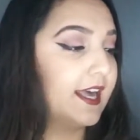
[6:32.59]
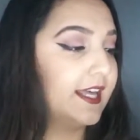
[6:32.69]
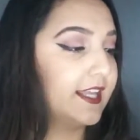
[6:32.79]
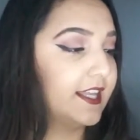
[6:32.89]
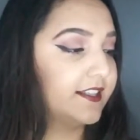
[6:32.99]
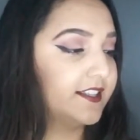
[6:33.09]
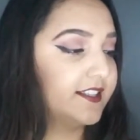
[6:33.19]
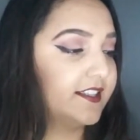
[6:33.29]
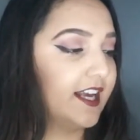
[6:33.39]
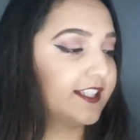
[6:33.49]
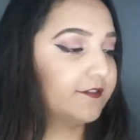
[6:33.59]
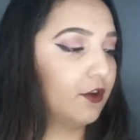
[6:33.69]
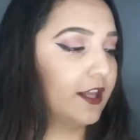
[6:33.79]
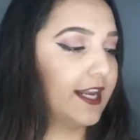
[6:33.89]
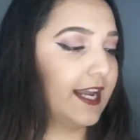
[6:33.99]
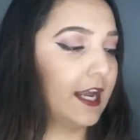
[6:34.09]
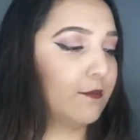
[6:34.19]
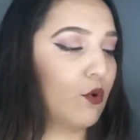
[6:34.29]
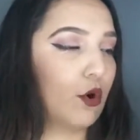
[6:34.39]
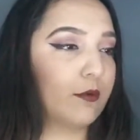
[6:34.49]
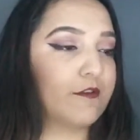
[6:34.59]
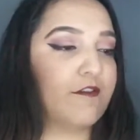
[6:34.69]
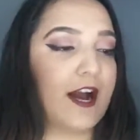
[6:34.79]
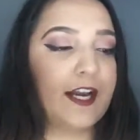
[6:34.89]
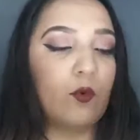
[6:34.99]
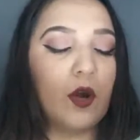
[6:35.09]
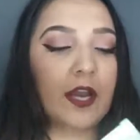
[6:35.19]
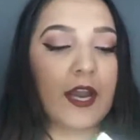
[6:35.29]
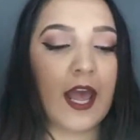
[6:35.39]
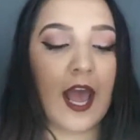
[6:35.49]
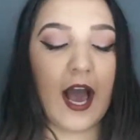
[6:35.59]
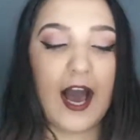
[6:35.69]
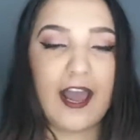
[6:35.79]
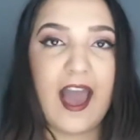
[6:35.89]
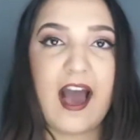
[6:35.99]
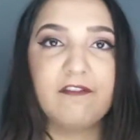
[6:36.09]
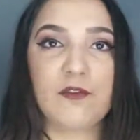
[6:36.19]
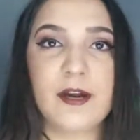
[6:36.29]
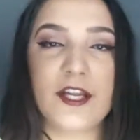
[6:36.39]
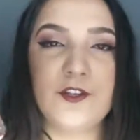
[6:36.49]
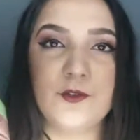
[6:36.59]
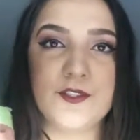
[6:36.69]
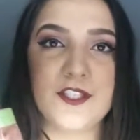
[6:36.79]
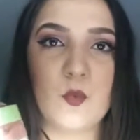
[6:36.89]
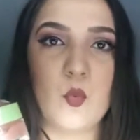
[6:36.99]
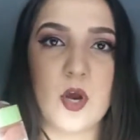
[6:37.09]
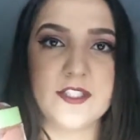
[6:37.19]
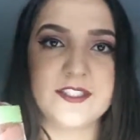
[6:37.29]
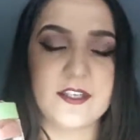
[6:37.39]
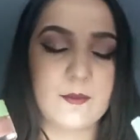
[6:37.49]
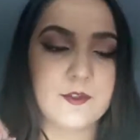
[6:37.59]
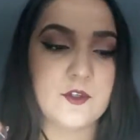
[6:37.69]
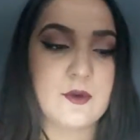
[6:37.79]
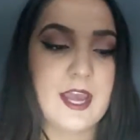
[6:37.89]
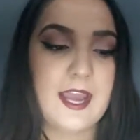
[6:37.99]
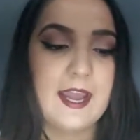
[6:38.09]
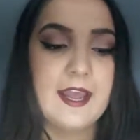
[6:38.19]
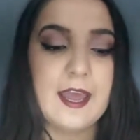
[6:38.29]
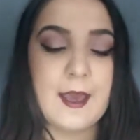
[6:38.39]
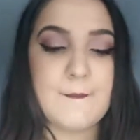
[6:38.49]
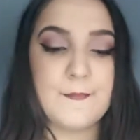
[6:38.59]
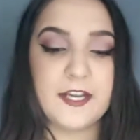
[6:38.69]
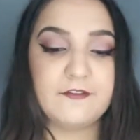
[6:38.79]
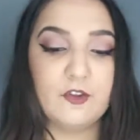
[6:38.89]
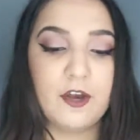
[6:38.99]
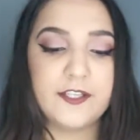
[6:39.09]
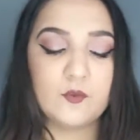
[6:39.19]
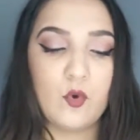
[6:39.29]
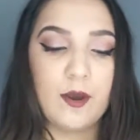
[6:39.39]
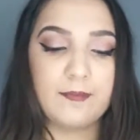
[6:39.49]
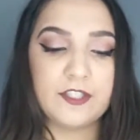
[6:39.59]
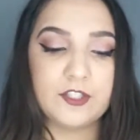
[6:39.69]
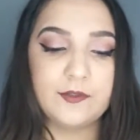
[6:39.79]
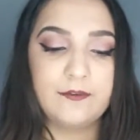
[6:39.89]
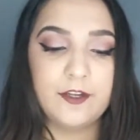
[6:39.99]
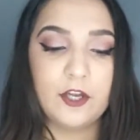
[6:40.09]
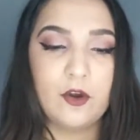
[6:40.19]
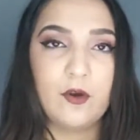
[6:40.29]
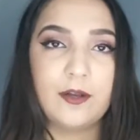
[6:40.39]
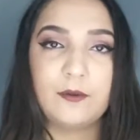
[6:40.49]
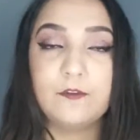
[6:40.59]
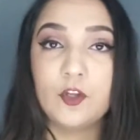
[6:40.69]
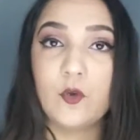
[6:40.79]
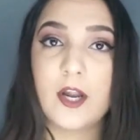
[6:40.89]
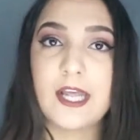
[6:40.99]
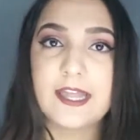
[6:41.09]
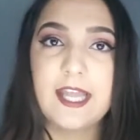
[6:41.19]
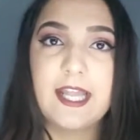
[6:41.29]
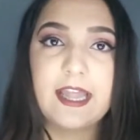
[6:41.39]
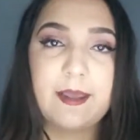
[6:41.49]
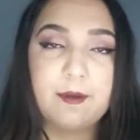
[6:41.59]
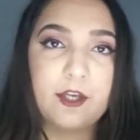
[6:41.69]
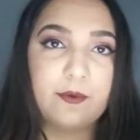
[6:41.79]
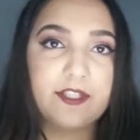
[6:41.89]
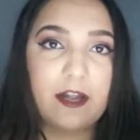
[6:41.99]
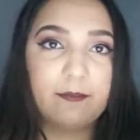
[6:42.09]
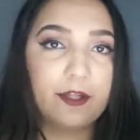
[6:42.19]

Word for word: and this is the exfoliating and pore refining one. I have already used it once and it was okay, but if you guys want me to do a video and a review on it, then let me know down